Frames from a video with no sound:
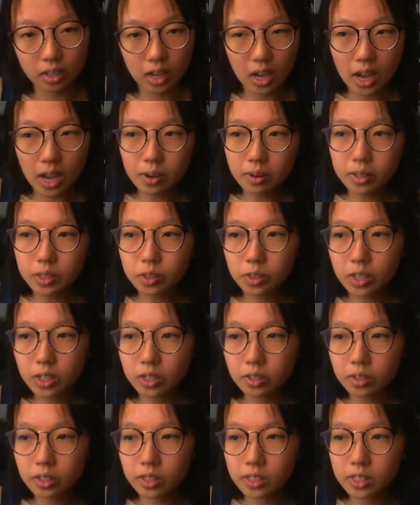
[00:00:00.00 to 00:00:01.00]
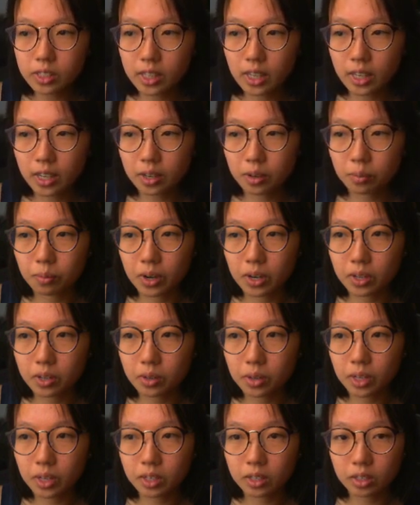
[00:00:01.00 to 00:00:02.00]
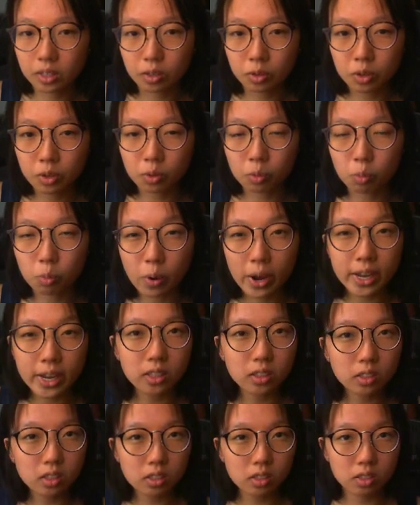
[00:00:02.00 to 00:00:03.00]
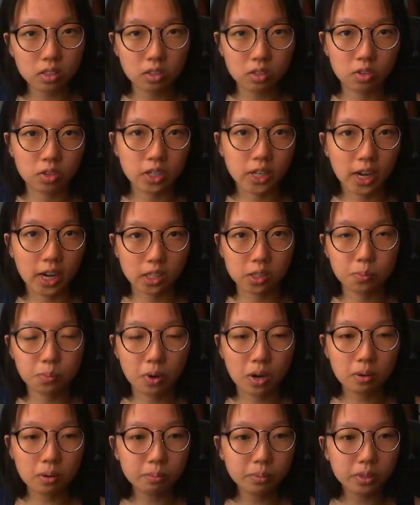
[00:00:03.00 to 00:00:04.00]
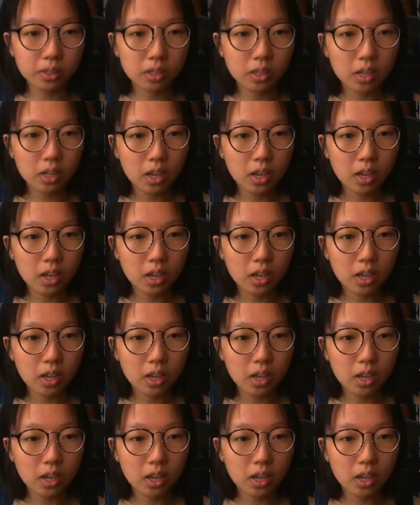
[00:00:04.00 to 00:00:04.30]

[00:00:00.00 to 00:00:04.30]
I always try to do this thing where you can weight your text prompts,